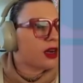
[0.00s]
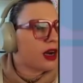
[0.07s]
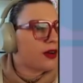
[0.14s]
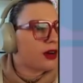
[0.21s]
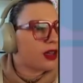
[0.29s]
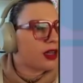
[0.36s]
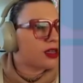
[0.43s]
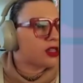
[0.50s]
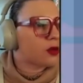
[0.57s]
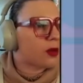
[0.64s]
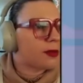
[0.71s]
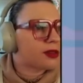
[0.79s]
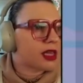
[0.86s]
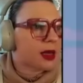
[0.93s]
I realize their
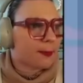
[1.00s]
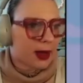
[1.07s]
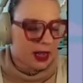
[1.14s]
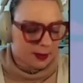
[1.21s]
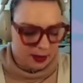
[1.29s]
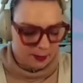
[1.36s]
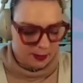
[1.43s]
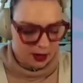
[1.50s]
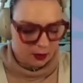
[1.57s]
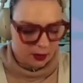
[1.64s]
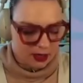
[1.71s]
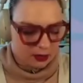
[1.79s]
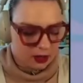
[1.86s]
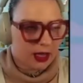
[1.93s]
website might be a better
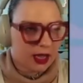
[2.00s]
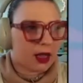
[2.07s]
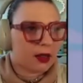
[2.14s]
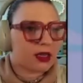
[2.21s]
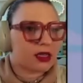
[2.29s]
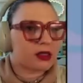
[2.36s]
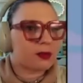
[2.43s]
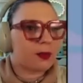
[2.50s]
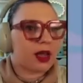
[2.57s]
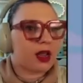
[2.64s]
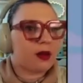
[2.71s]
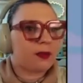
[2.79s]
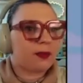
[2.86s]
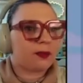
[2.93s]
way to look at it but
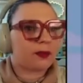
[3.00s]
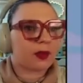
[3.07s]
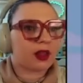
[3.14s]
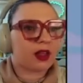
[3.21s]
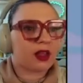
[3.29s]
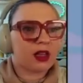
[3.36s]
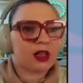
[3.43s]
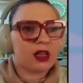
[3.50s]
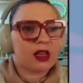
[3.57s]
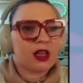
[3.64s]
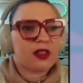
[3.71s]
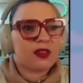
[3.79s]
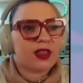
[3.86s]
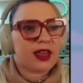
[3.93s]

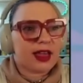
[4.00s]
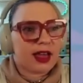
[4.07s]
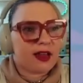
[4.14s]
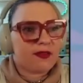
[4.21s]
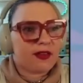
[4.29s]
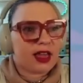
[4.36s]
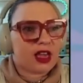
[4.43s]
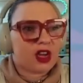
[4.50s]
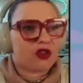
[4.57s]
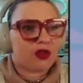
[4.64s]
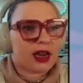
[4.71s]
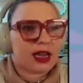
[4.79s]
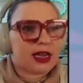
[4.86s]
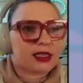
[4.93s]
they have a
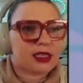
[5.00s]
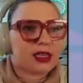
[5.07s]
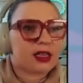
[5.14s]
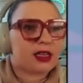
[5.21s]
great